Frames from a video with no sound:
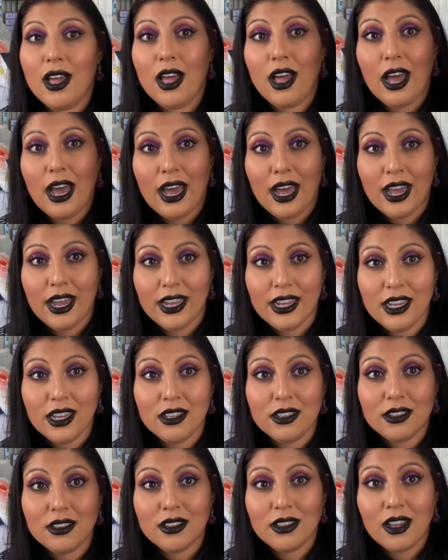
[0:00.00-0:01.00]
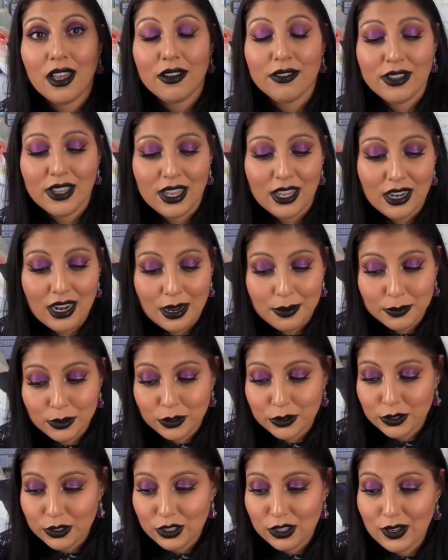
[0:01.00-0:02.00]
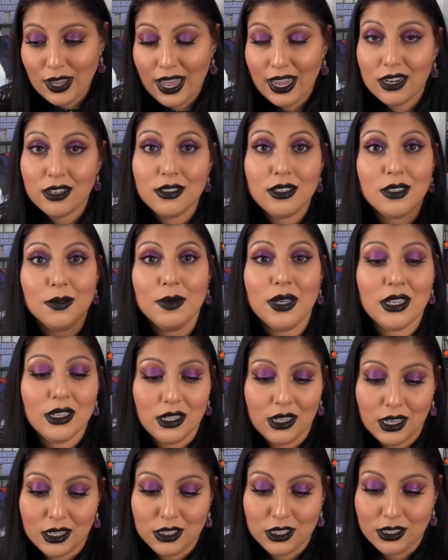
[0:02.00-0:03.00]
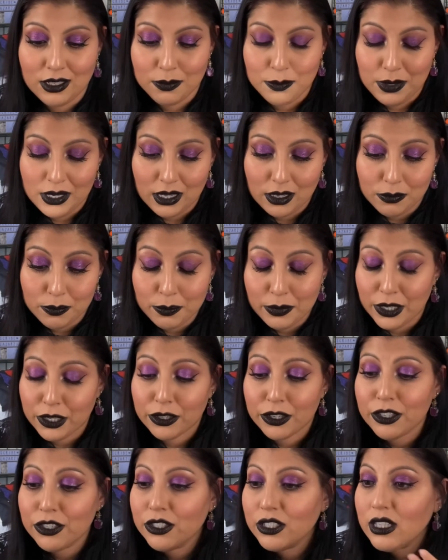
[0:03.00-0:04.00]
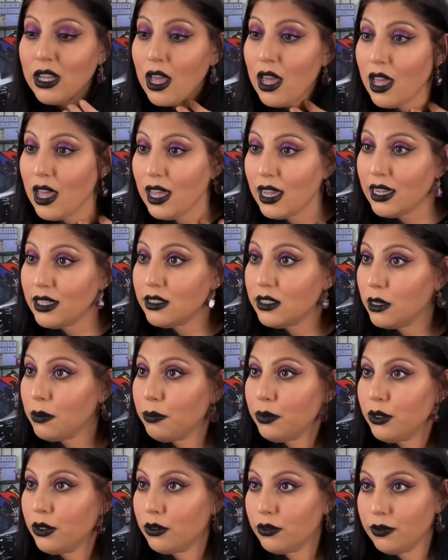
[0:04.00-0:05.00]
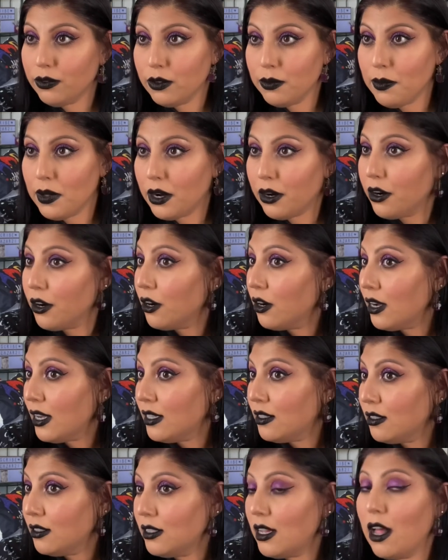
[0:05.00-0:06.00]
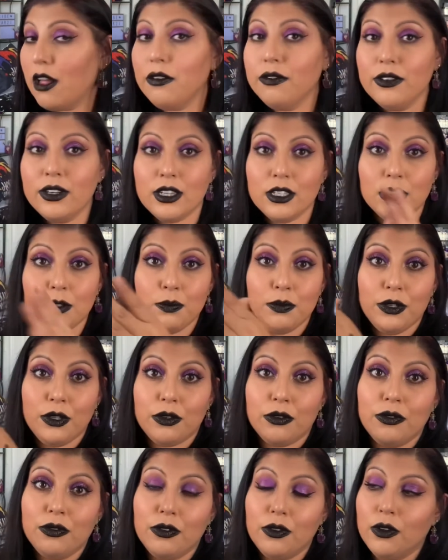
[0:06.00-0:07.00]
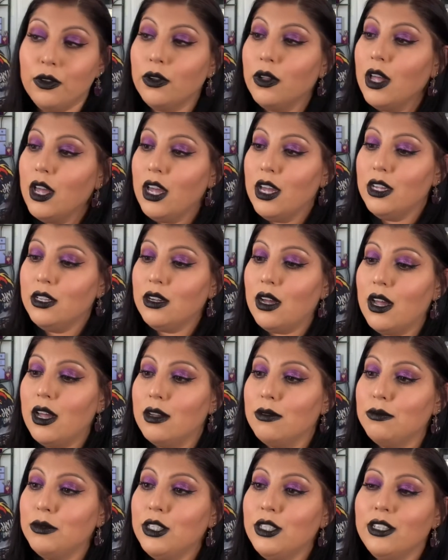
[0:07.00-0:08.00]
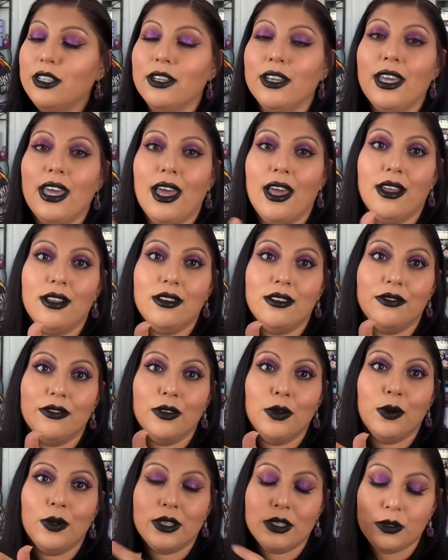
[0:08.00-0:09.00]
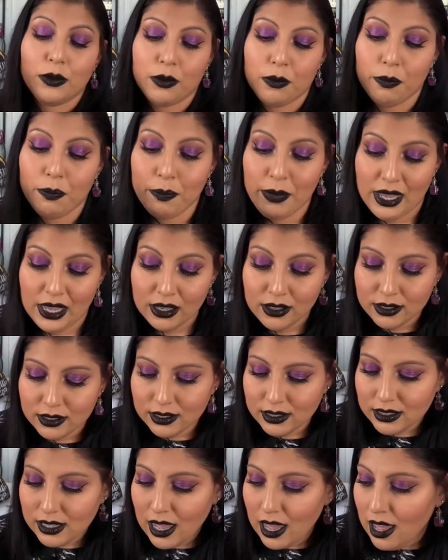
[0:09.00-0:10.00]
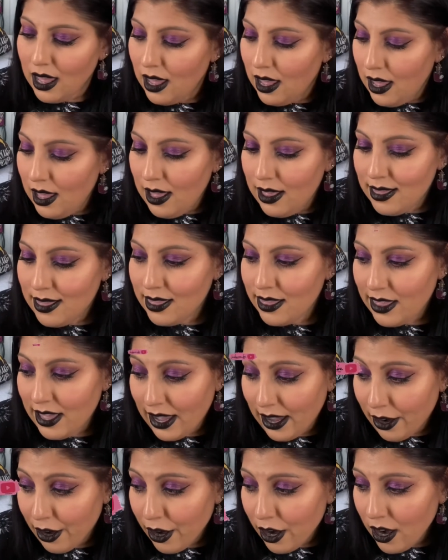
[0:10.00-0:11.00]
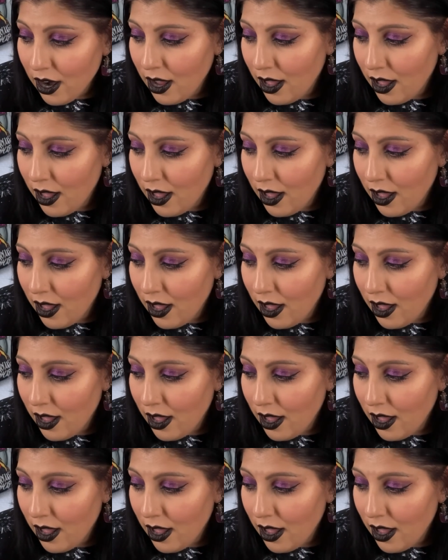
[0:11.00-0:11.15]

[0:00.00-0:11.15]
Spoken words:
I love it. I'm going to add it to my collection of mirrors. It's a beautiful mirror itself, and it's beautiful to look at, of course, with Binks there.